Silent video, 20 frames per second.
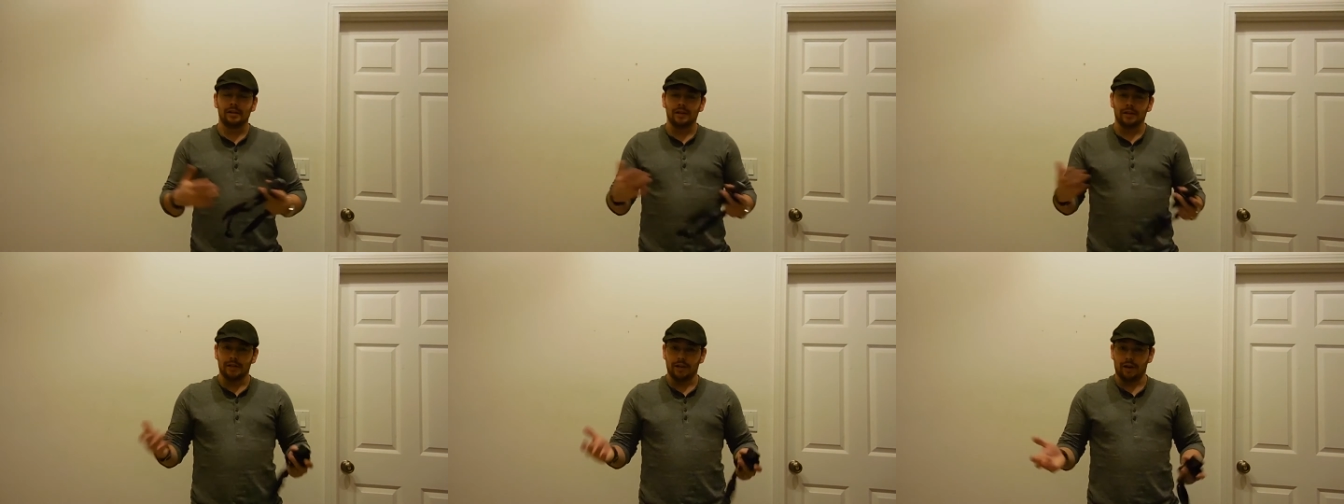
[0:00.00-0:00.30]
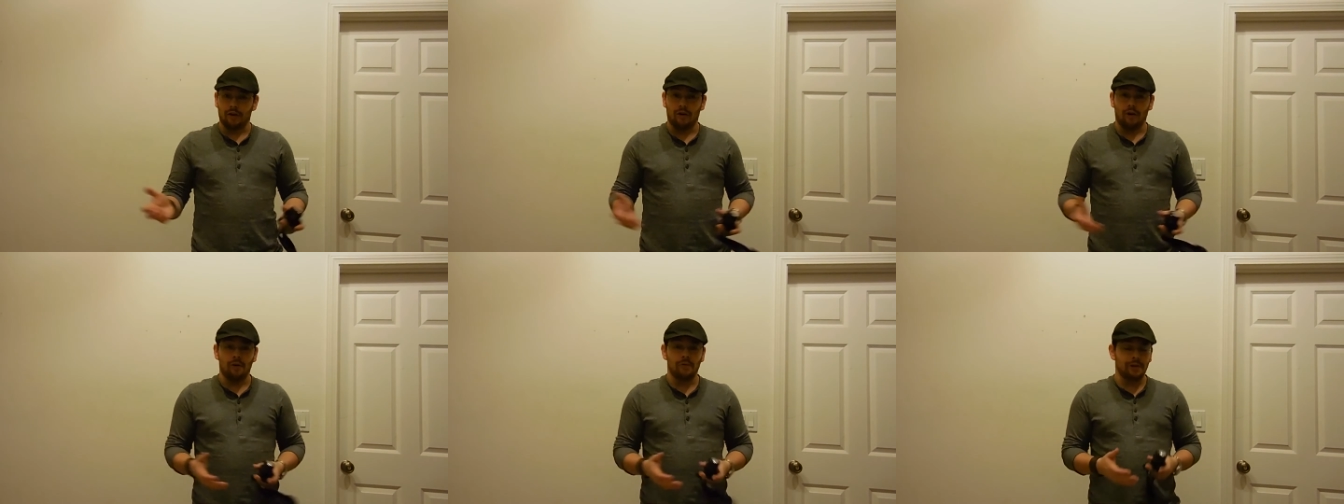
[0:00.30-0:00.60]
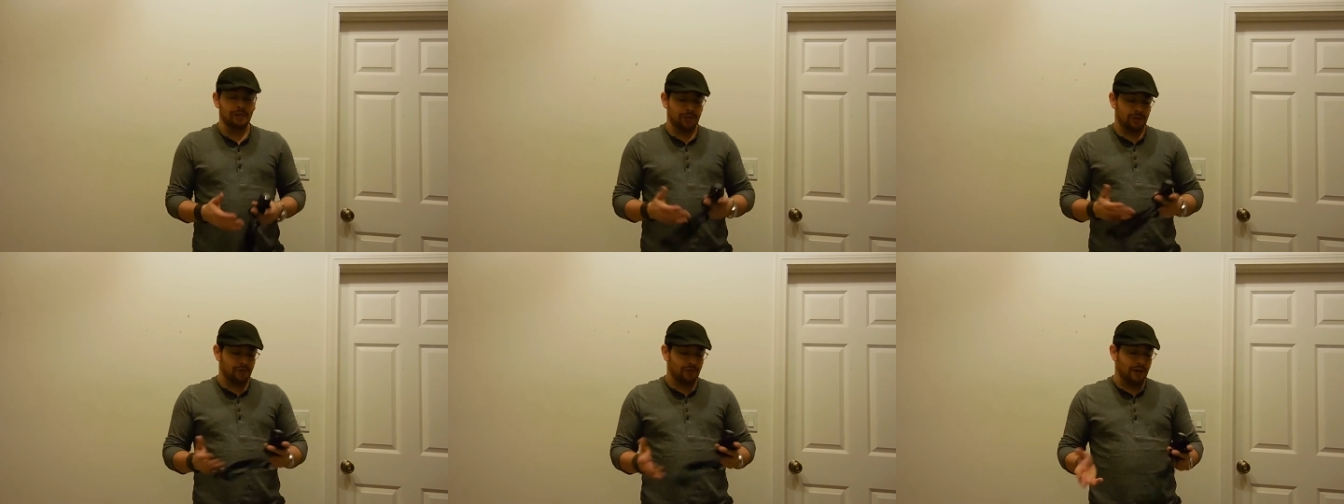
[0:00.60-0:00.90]
you know,
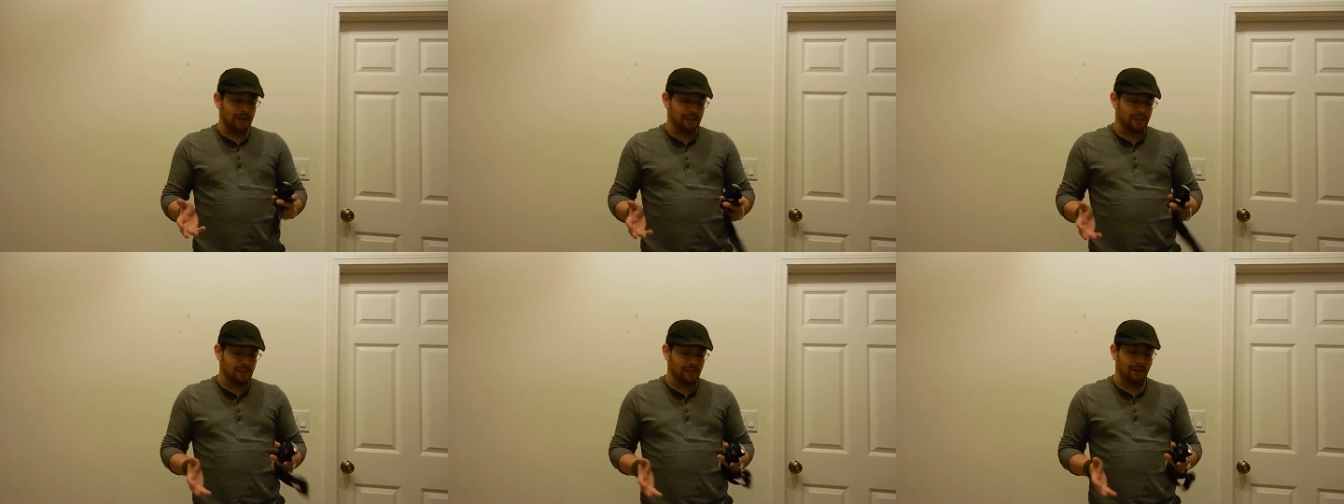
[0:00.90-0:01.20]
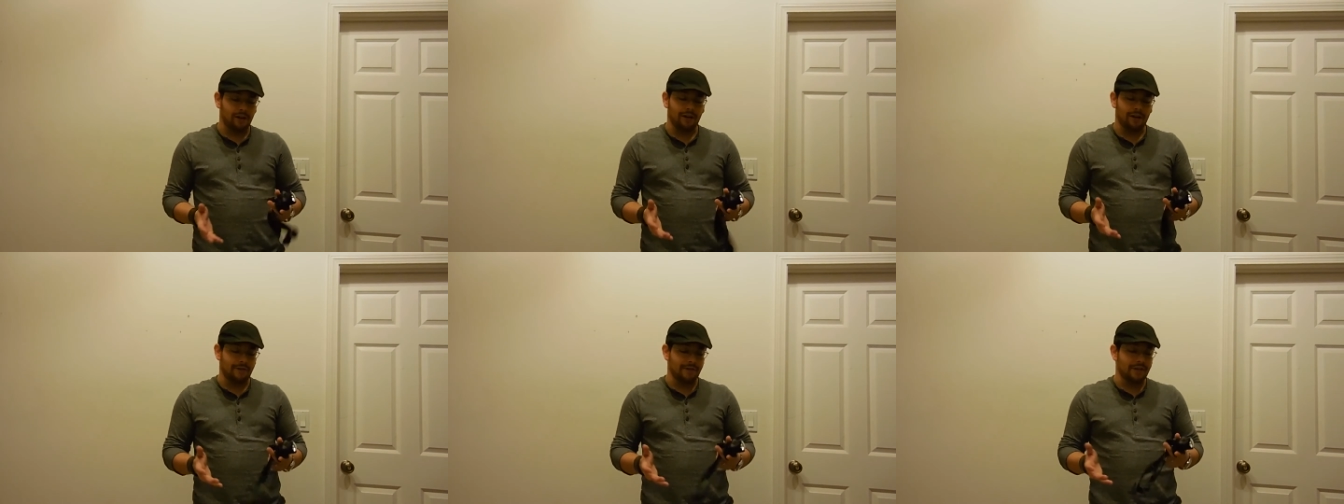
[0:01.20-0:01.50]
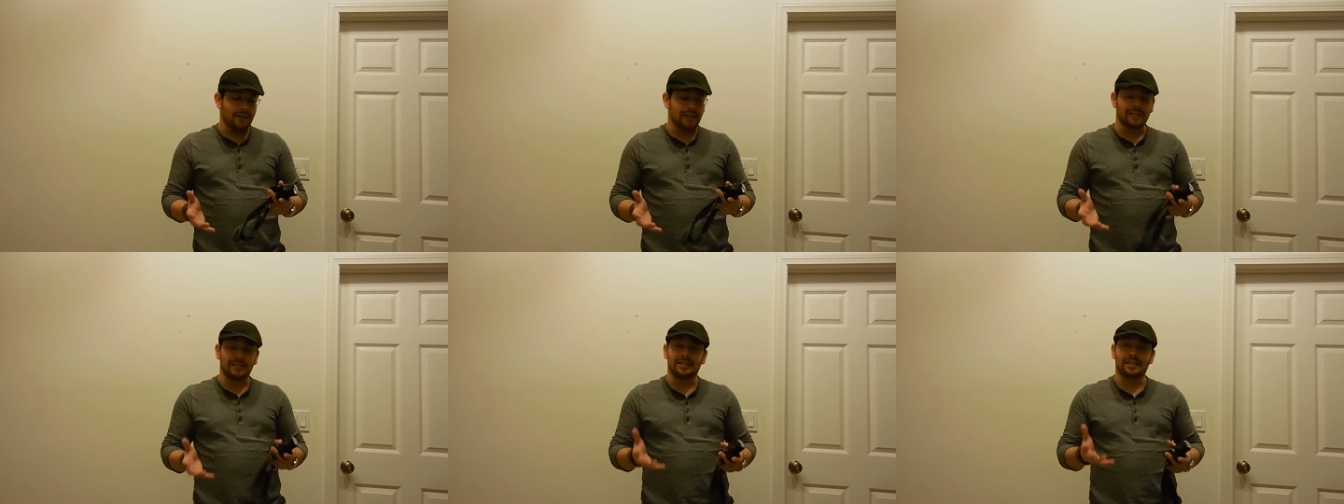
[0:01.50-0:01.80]
always stress on
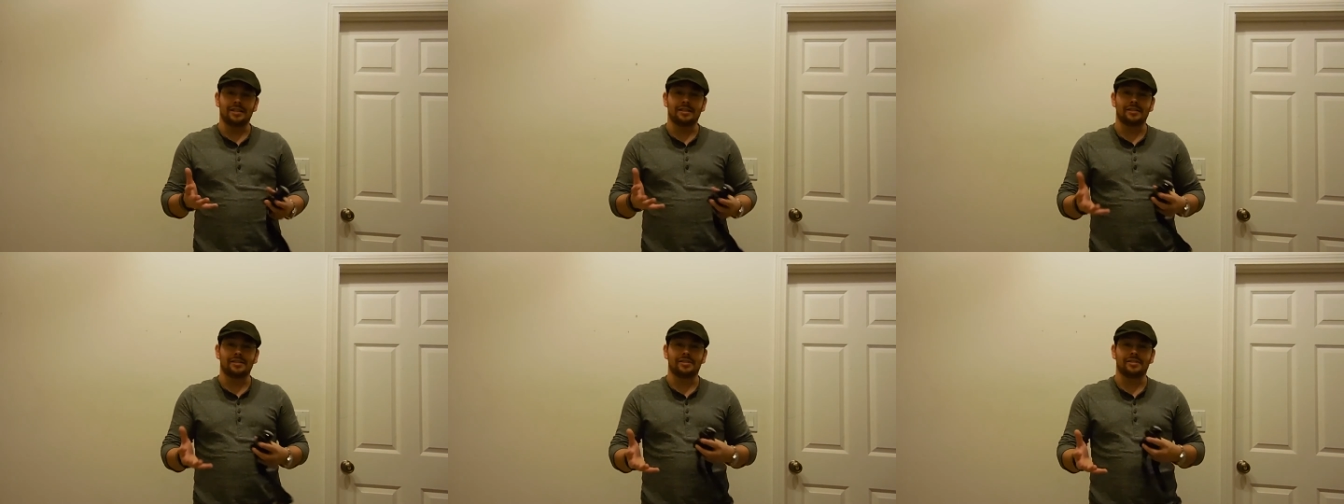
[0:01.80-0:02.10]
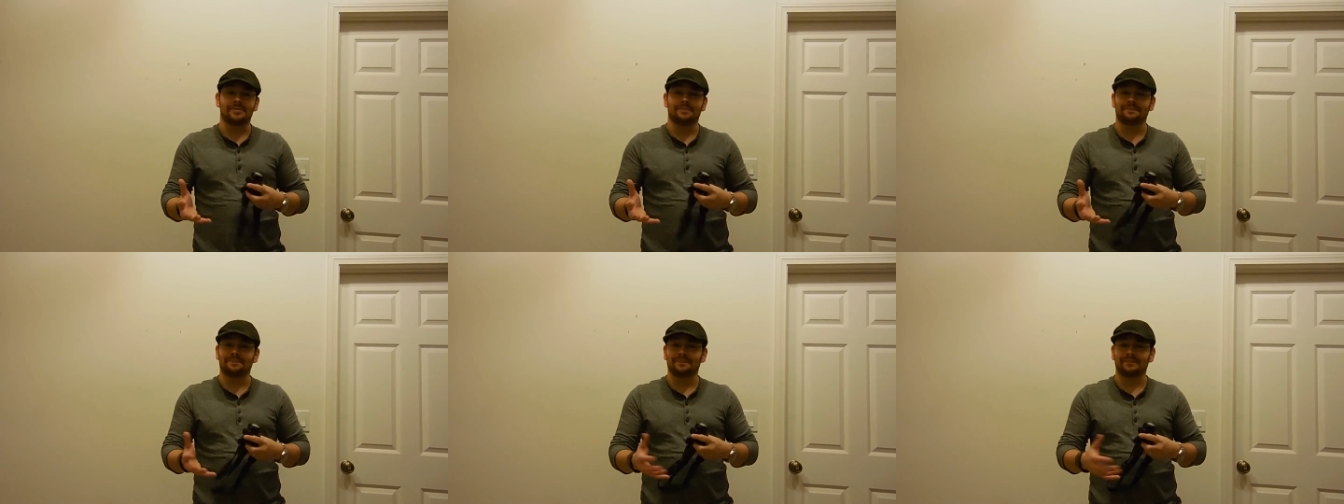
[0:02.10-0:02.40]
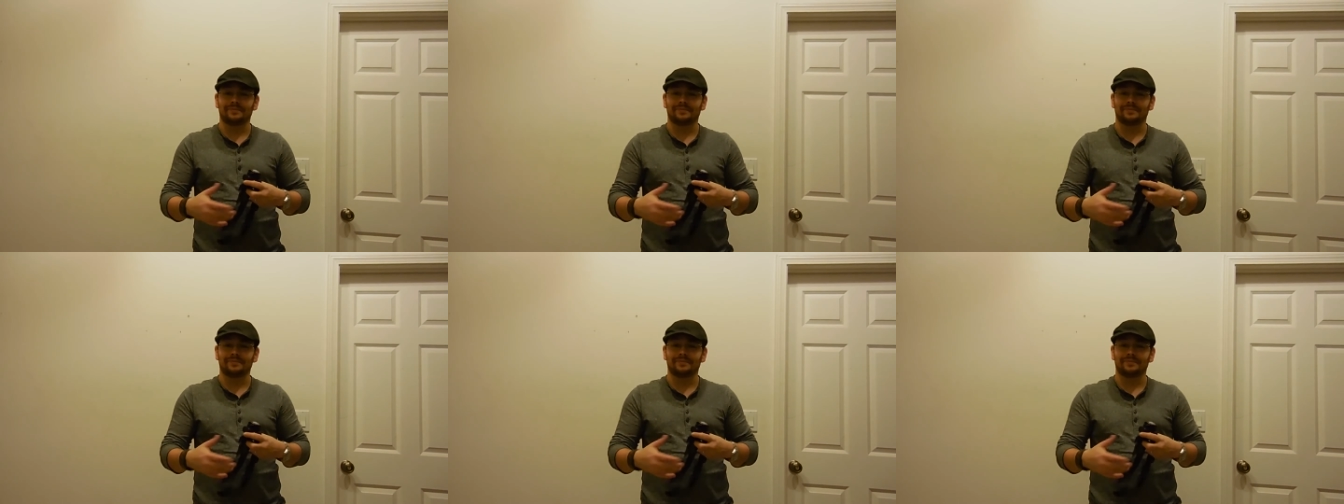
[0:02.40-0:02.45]
this is